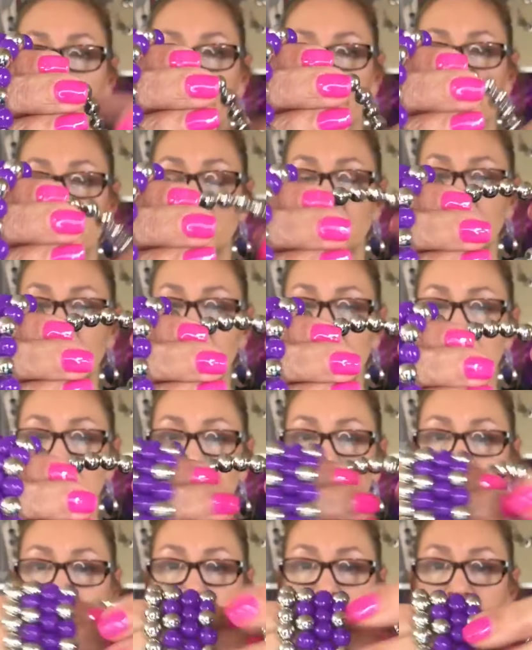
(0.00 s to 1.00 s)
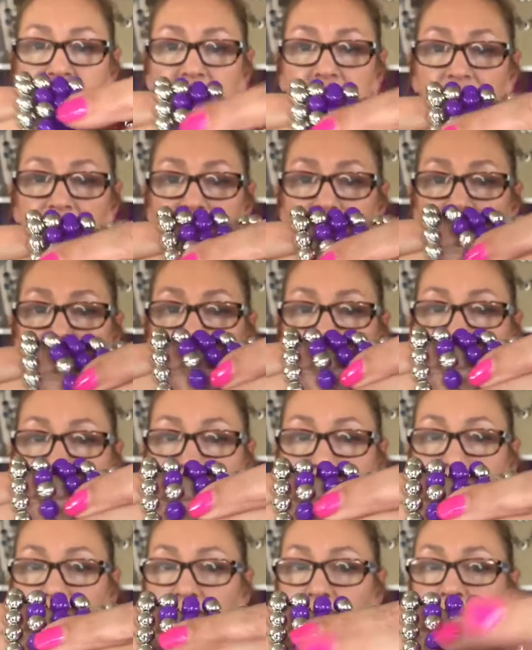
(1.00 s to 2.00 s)
you have two solid silver, your
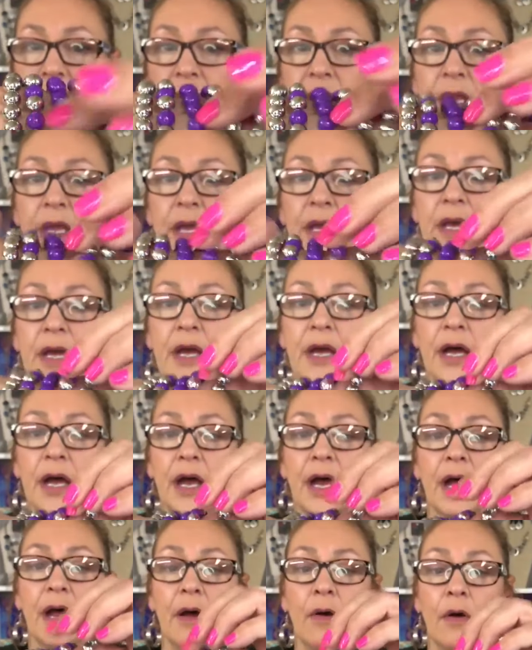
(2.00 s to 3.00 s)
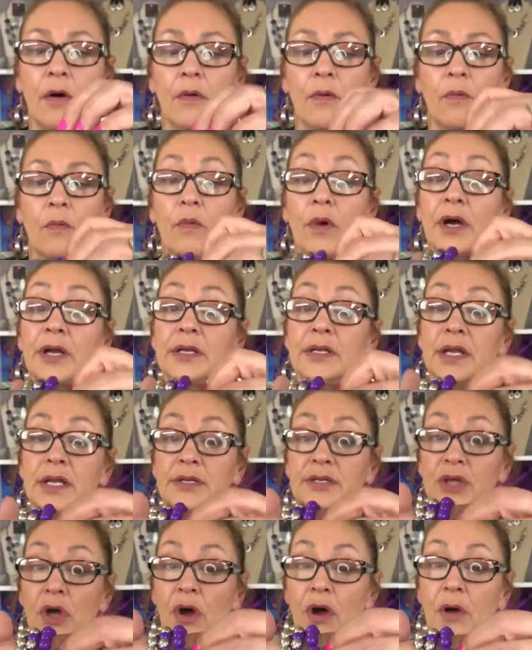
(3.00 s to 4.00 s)
three, uh, one
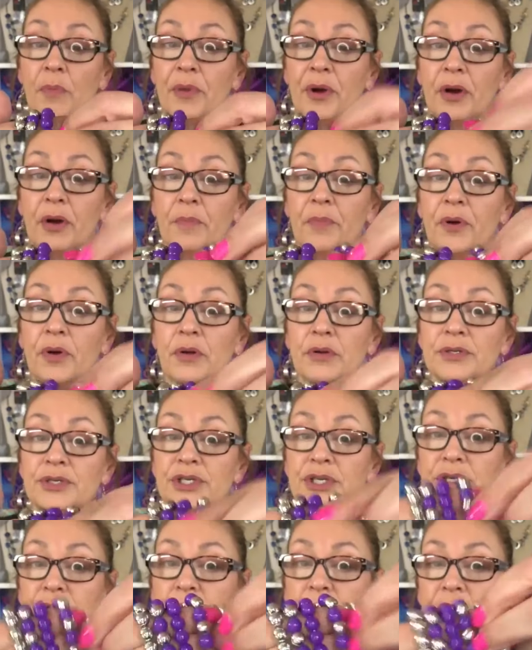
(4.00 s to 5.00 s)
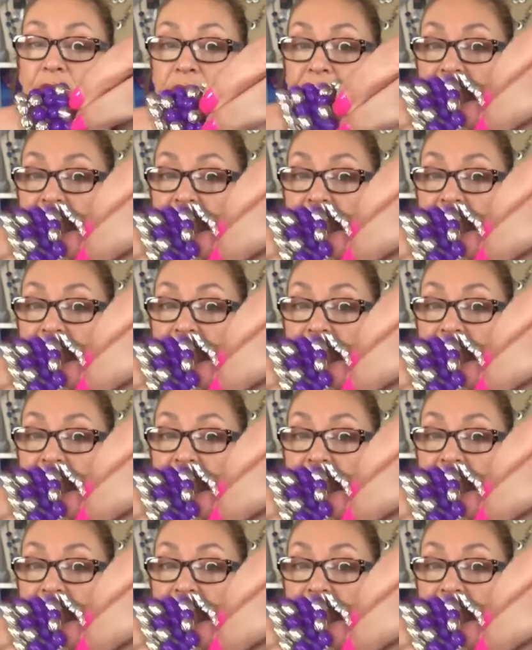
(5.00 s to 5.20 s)
is all purple, two are the